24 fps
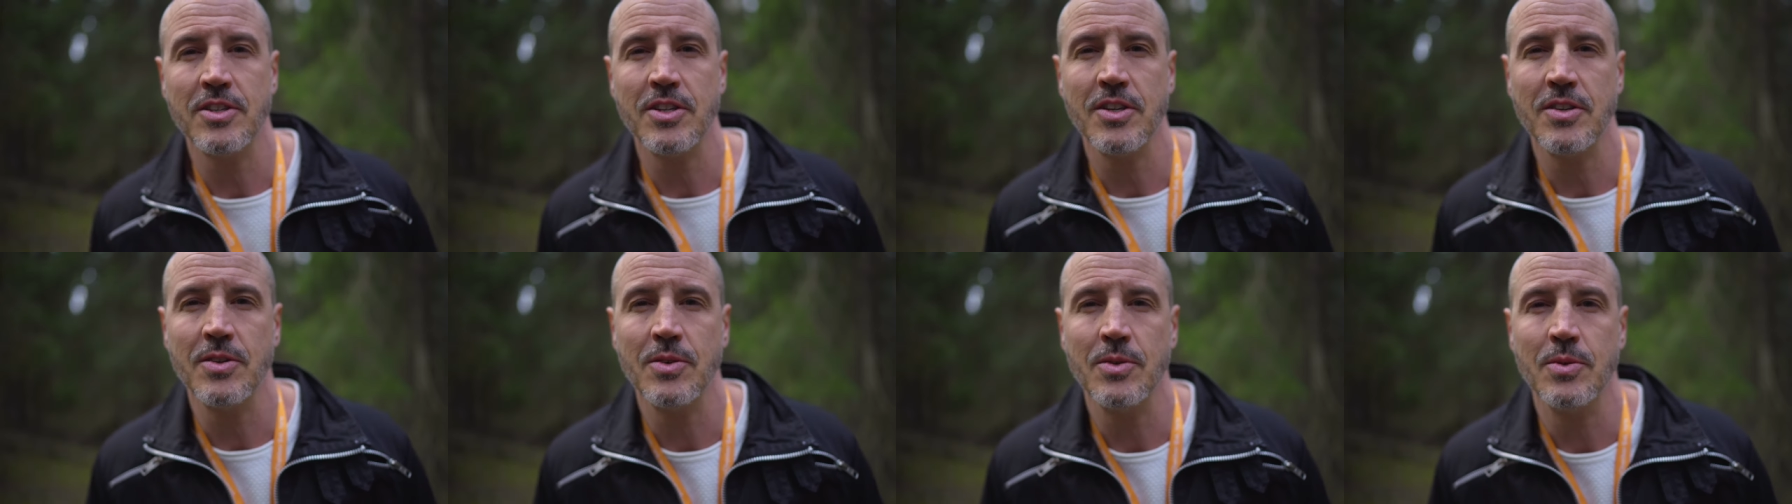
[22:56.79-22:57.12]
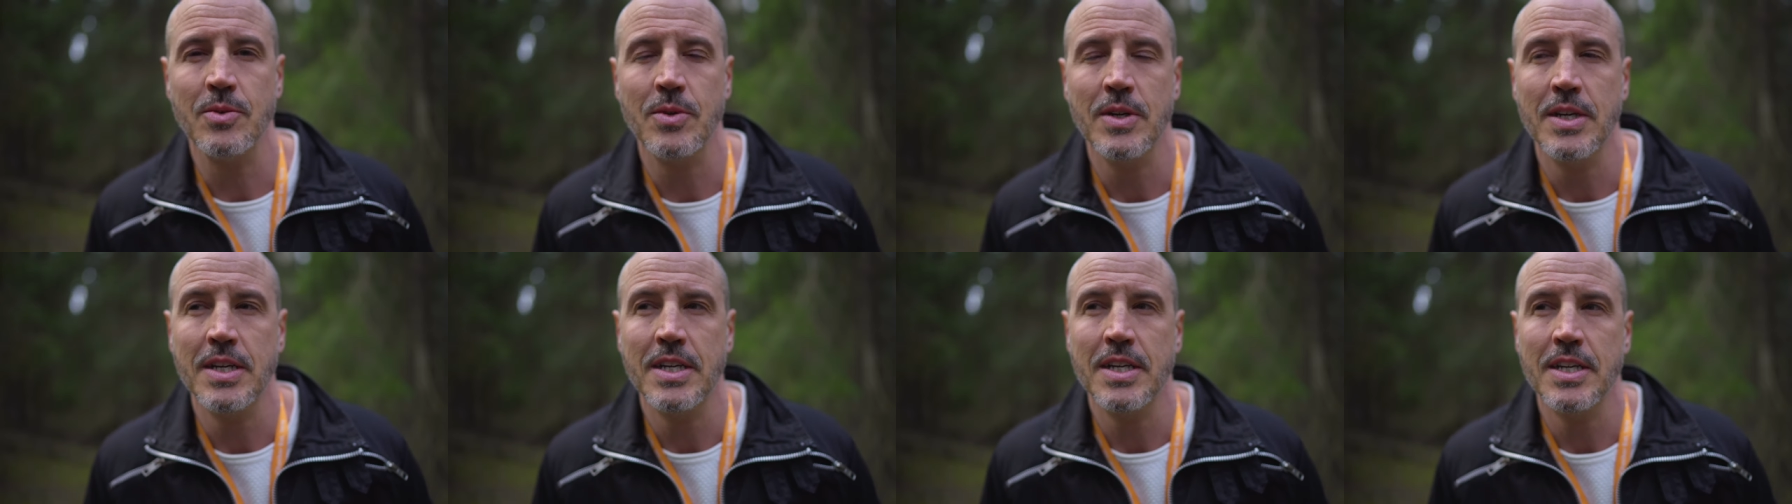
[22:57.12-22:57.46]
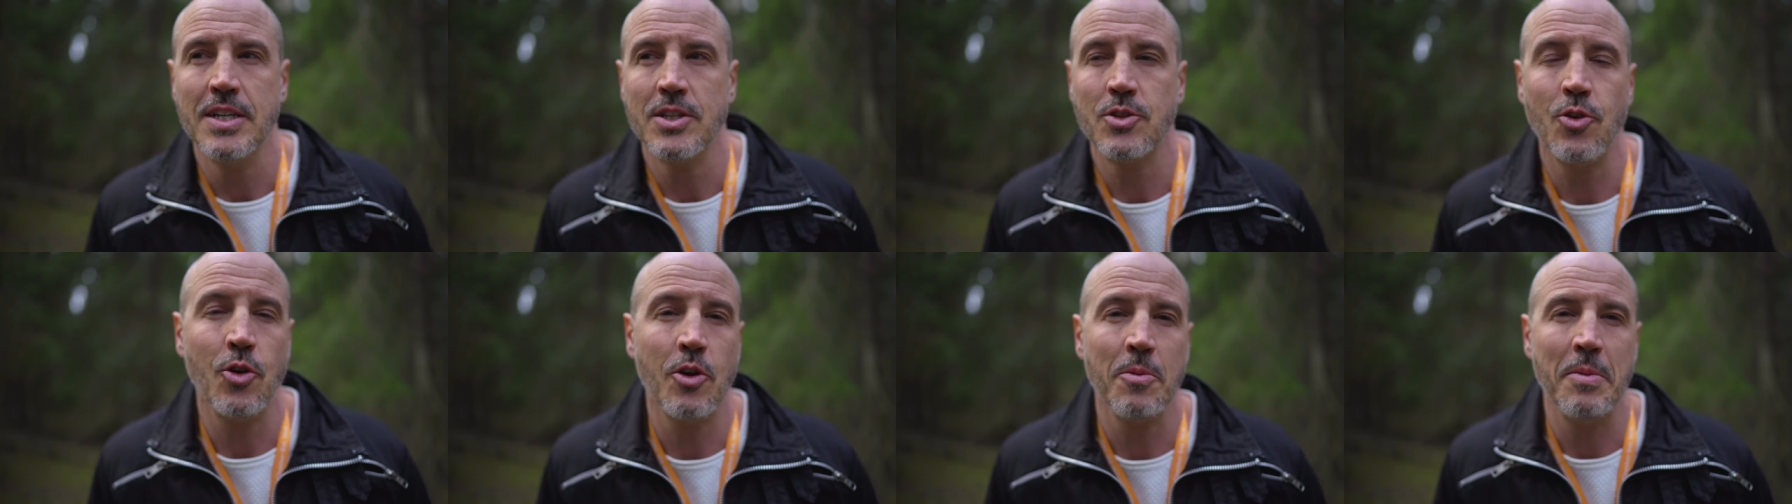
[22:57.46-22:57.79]
to
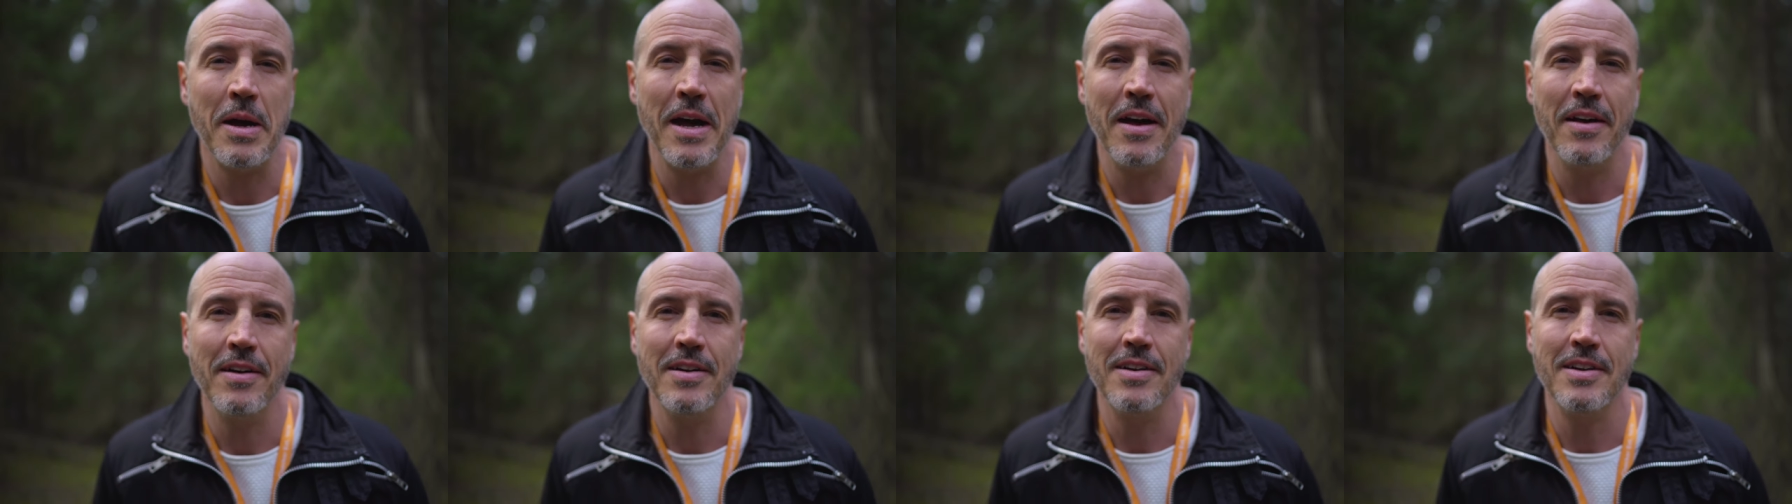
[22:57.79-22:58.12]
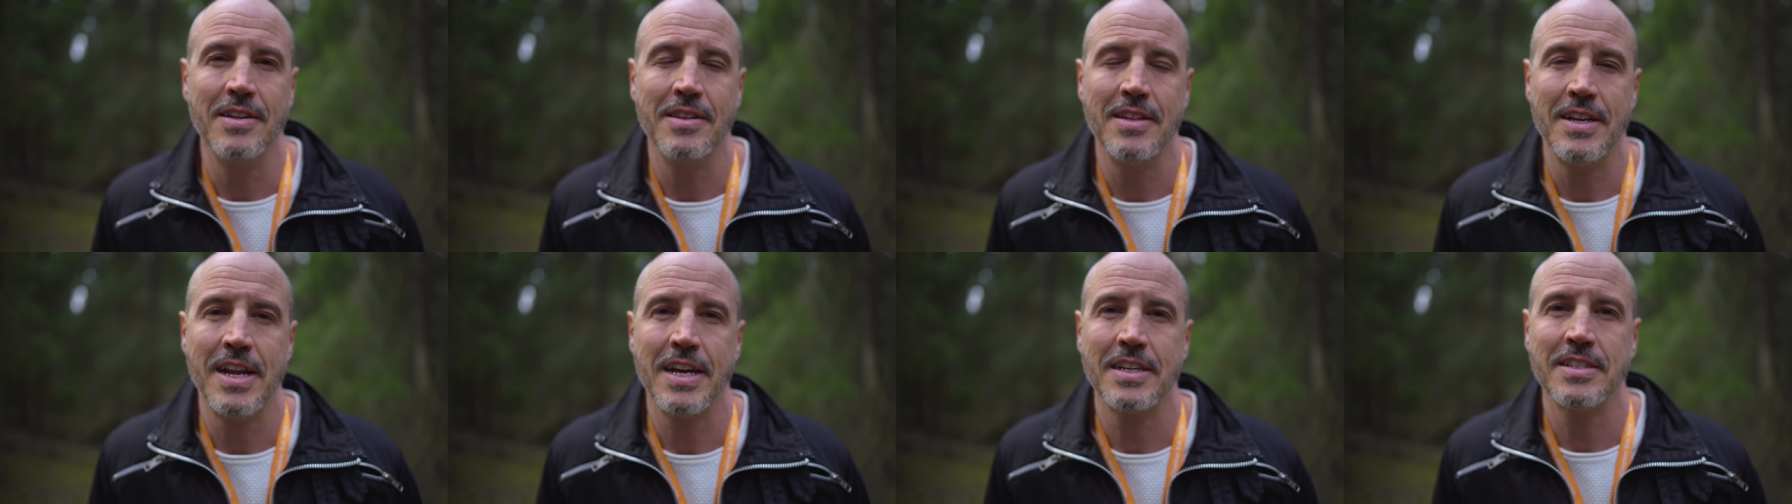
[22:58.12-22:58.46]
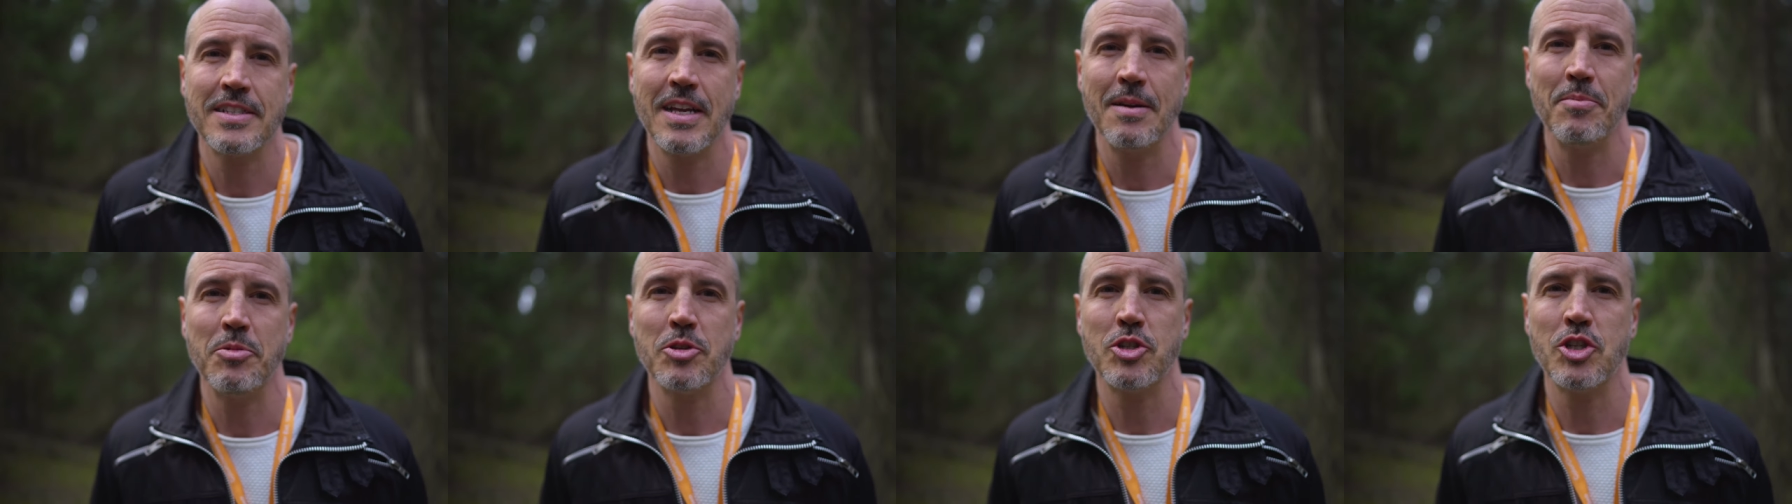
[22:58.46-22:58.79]
talk about in the
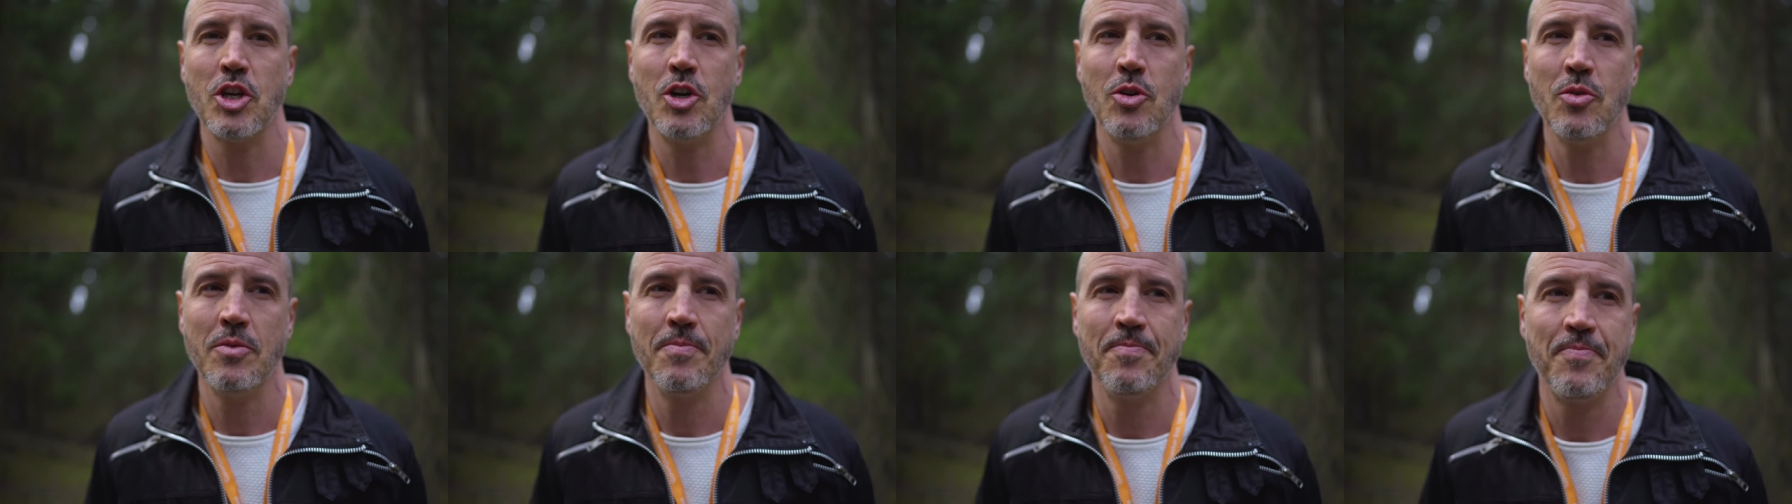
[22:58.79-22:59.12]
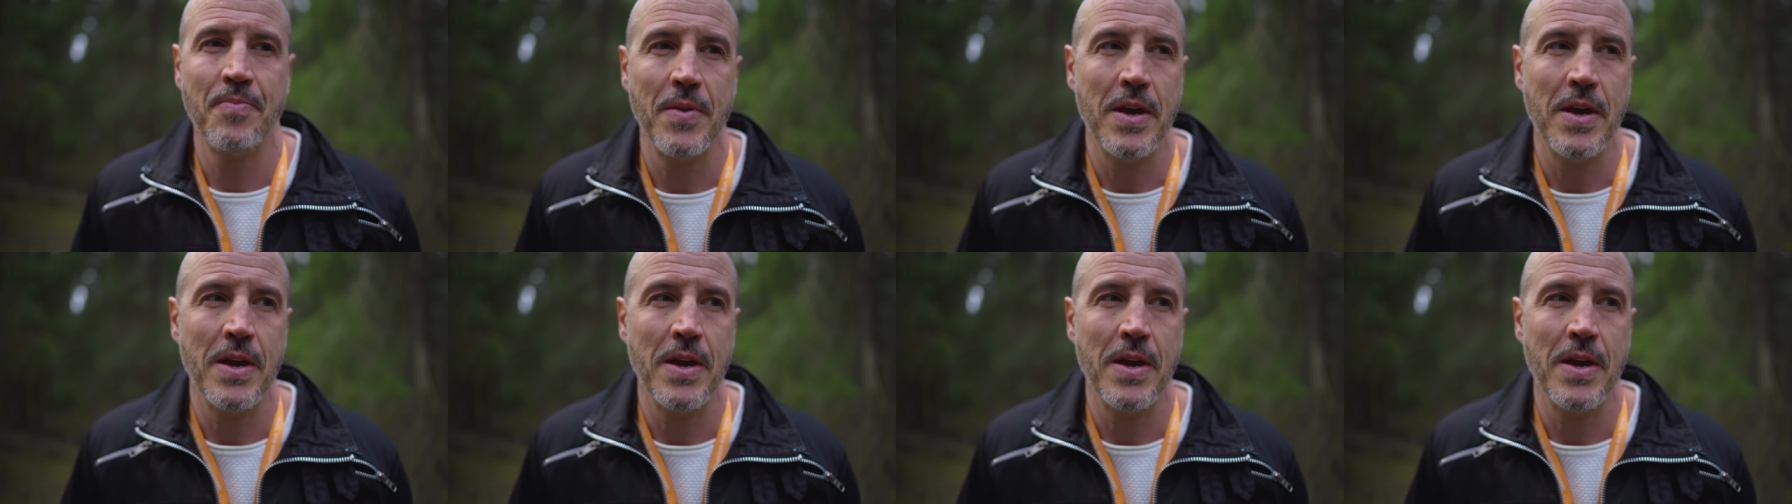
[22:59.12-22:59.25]
next episode.